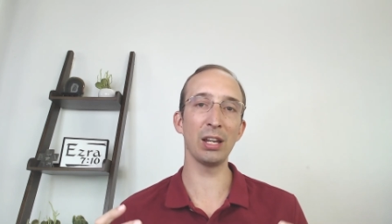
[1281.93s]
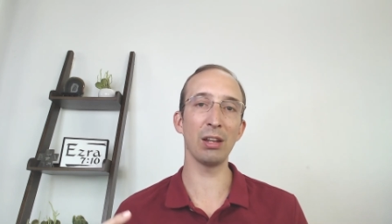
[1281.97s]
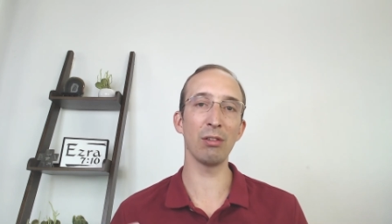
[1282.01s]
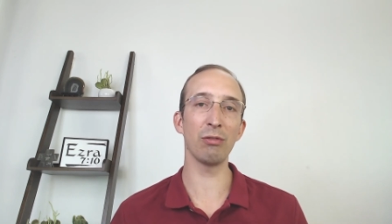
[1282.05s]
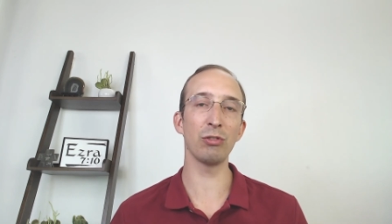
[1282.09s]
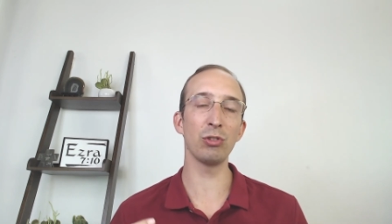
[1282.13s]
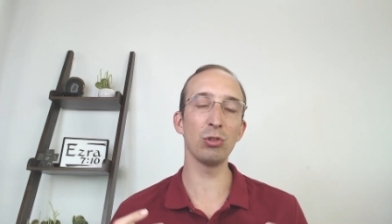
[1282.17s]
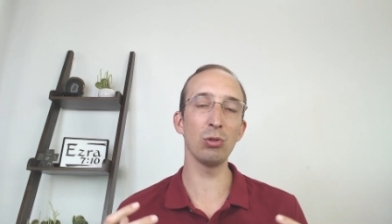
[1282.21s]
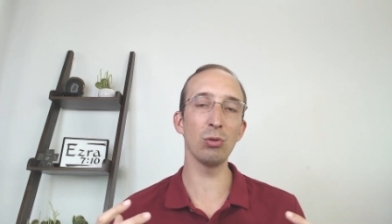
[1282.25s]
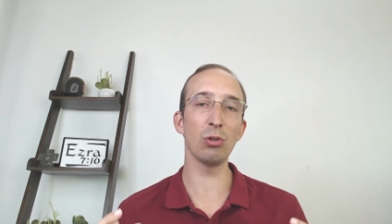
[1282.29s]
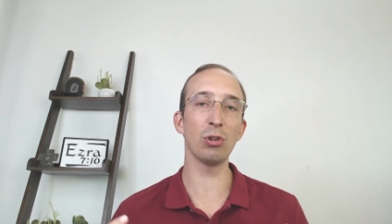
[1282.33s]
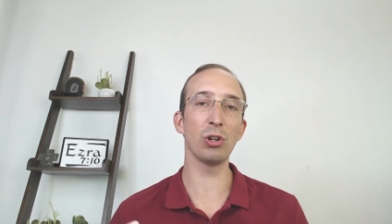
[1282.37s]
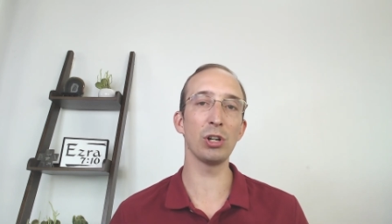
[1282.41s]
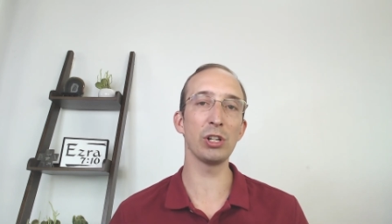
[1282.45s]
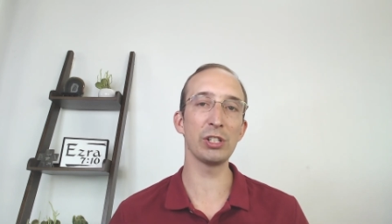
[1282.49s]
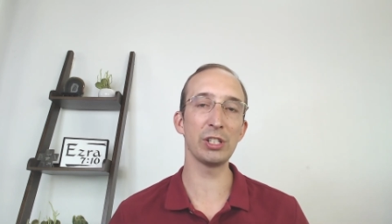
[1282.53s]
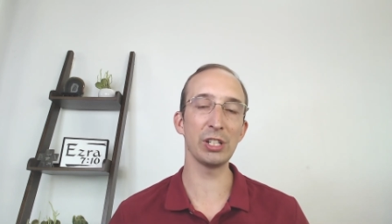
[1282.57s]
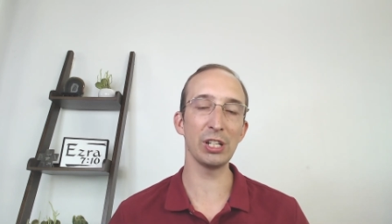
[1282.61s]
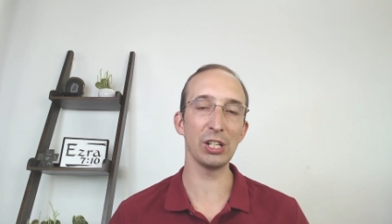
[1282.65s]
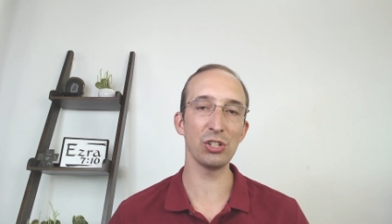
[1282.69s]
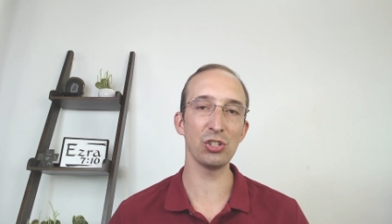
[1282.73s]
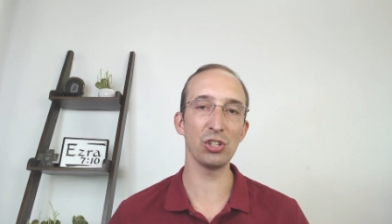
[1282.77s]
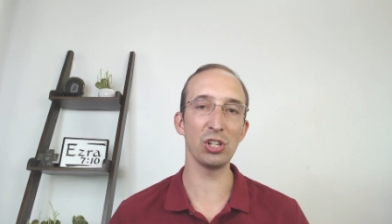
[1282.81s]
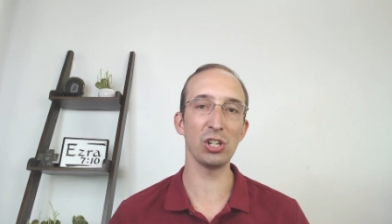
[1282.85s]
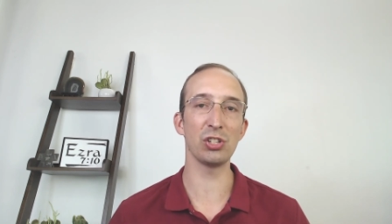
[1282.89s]
if you could
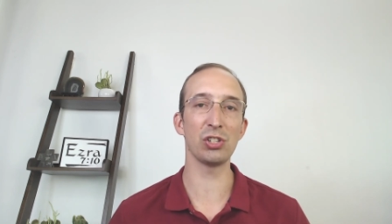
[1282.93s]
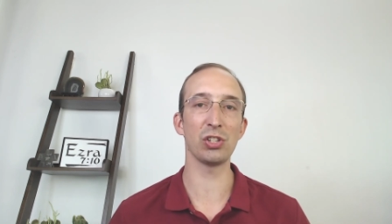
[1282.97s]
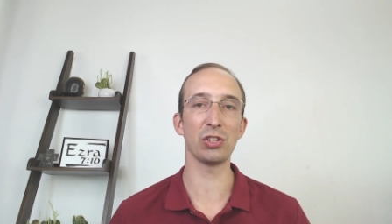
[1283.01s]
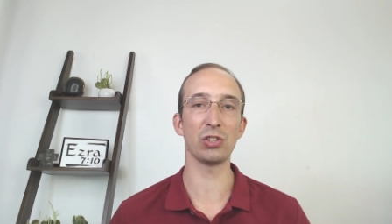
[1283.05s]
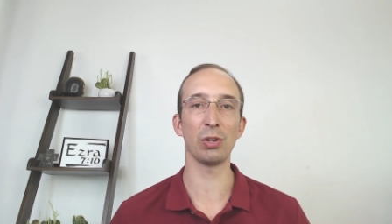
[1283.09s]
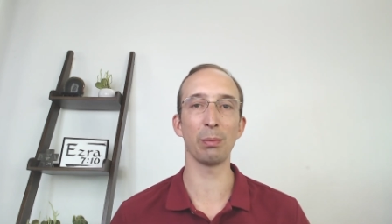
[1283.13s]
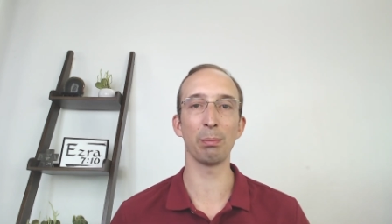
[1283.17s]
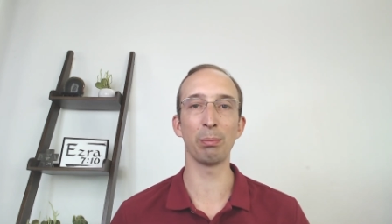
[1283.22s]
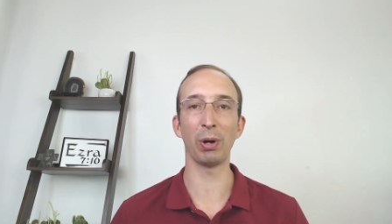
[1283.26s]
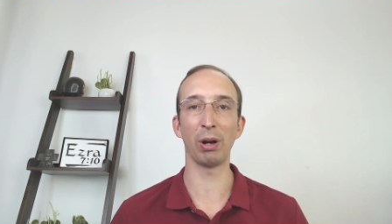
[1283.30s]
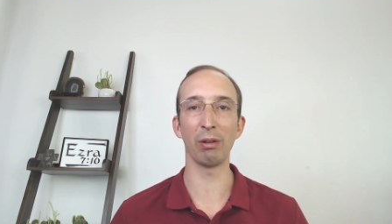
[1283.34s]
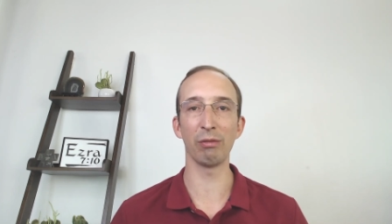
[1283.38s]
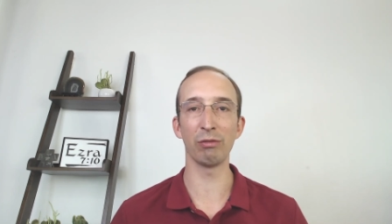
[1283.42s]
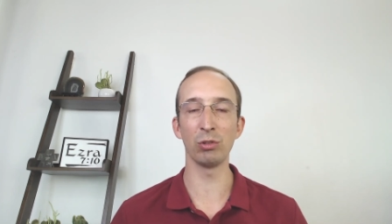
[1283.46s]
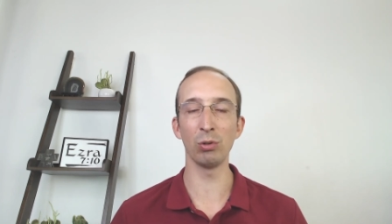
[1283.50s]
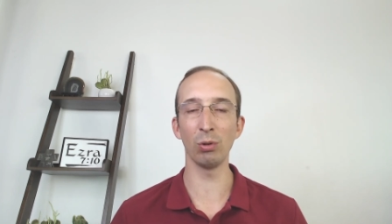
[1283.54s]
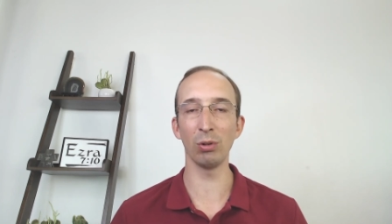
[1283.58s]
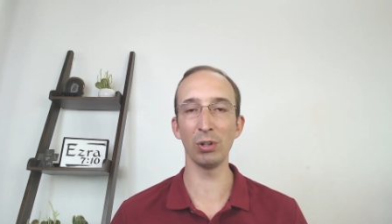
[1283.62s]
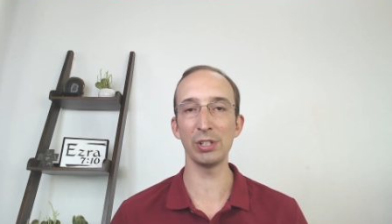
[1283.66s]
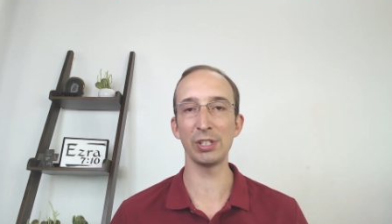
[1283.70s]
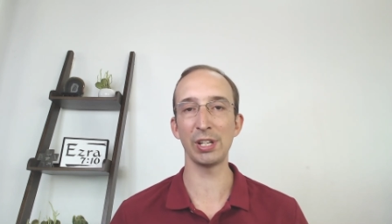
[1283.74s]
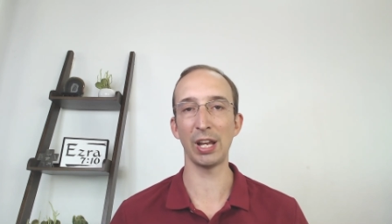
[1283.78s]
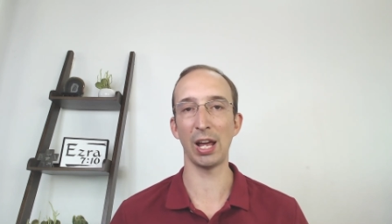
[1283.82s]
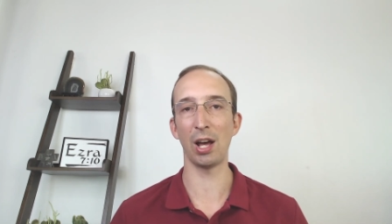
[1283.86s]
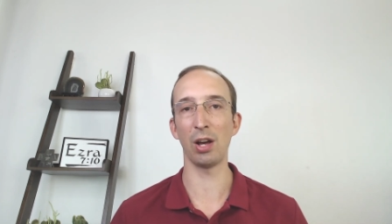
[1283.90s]
see Jesus above
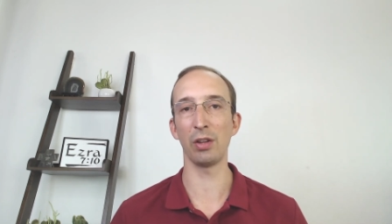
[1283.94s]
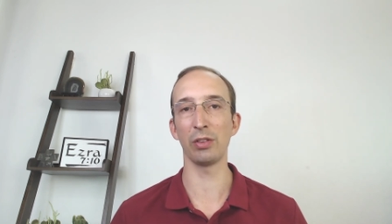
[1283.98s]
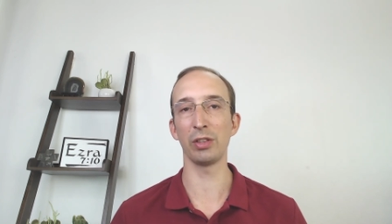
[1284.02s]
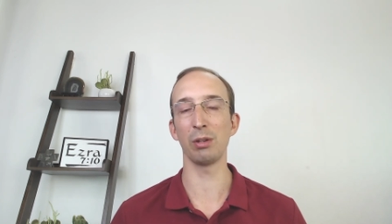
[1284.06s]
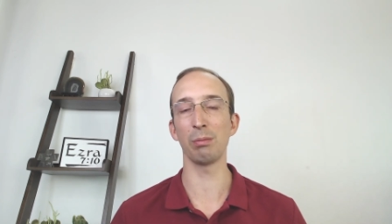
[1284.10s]
your town,